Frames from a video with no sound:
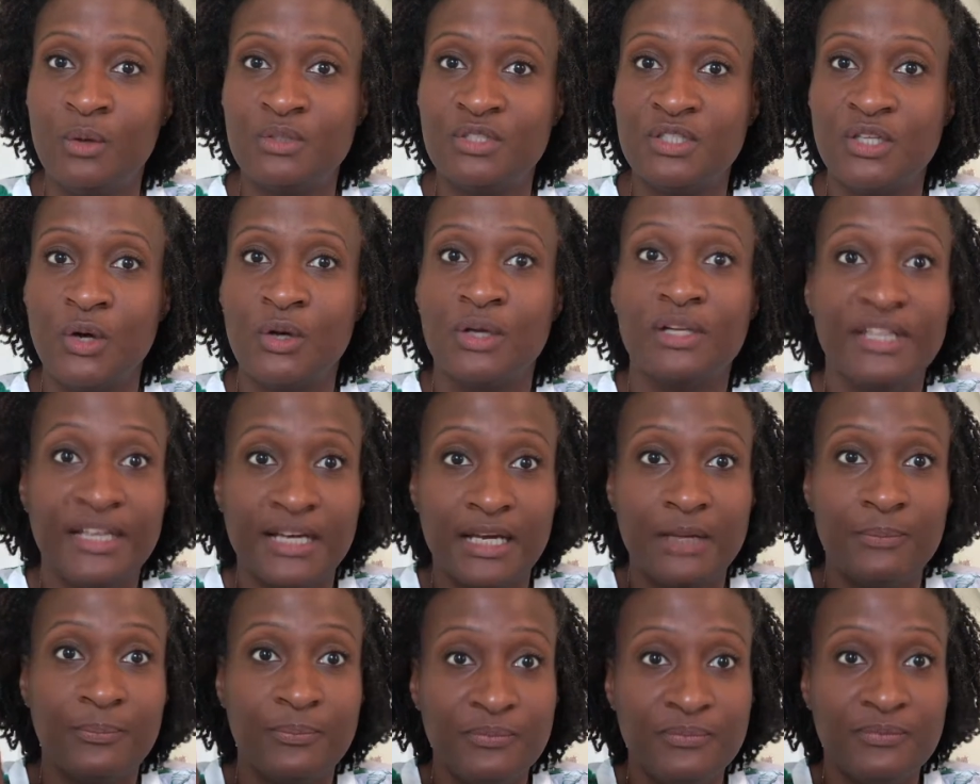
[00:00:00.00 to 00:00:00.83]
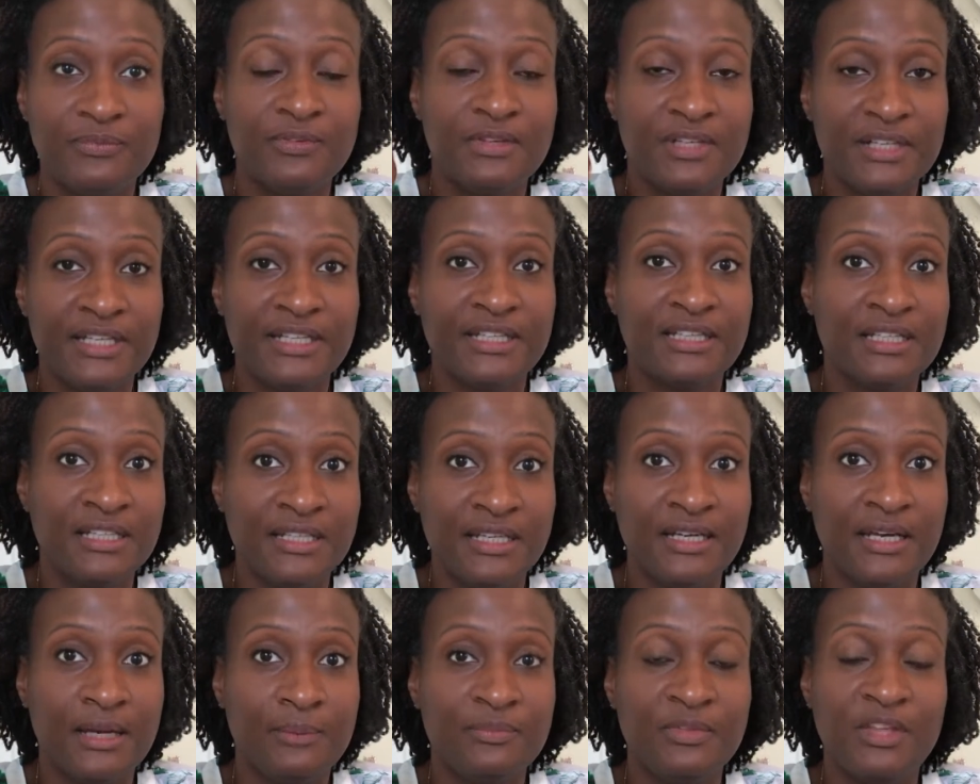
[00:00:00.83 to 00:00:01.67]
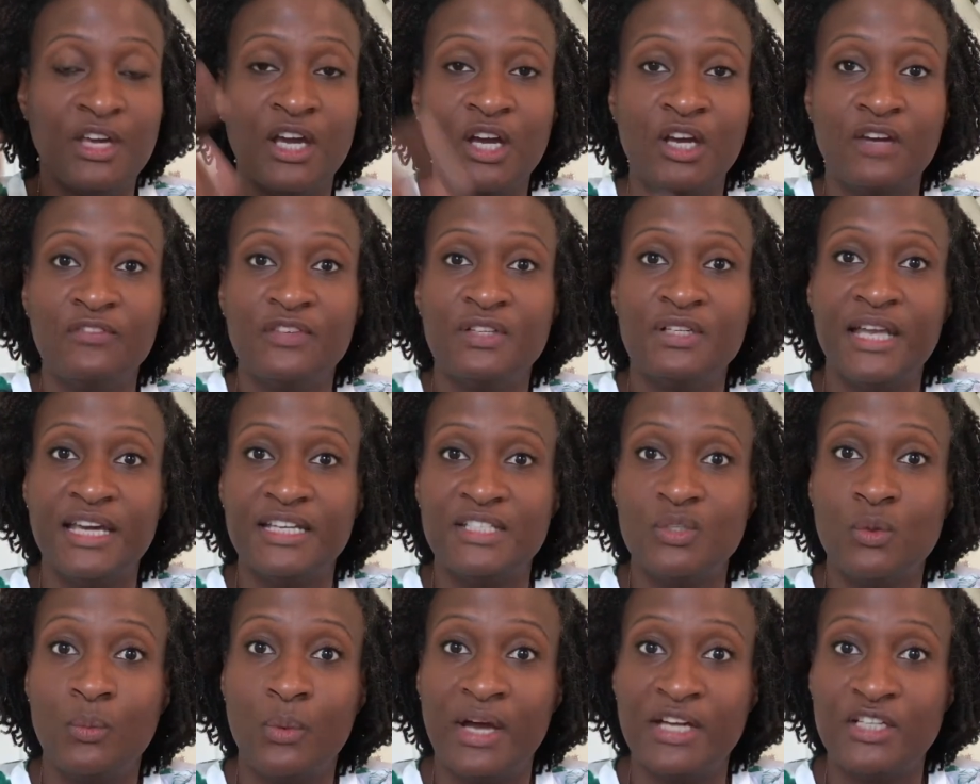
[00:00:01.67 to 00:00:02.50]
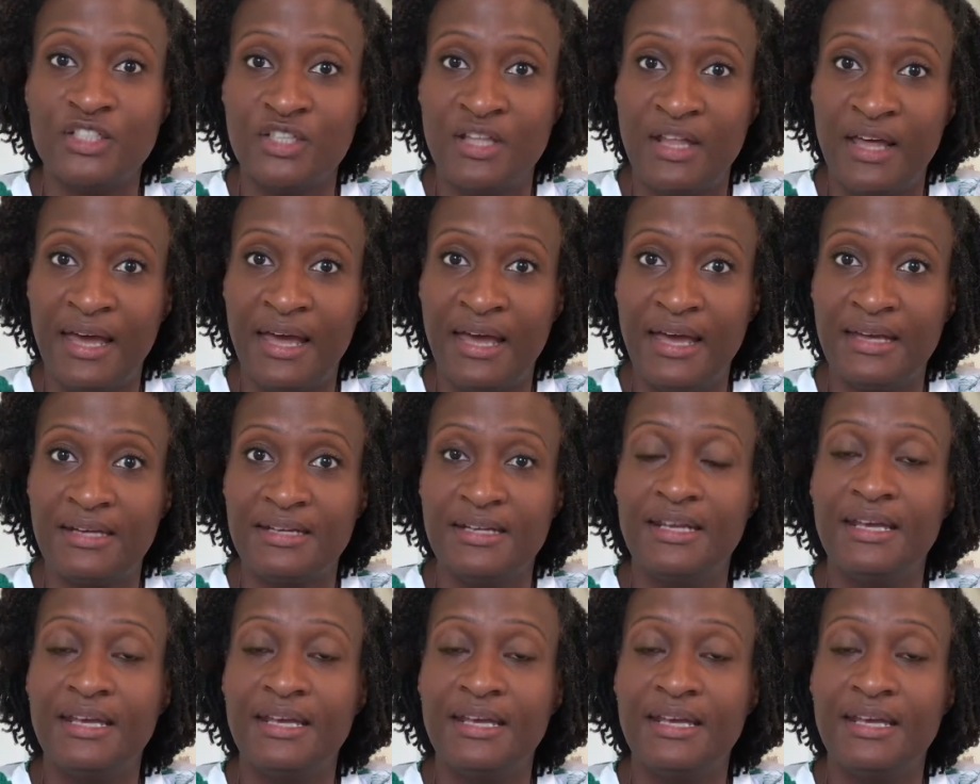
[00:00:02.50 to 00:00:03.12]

So click the link up there if you'd like to watch that.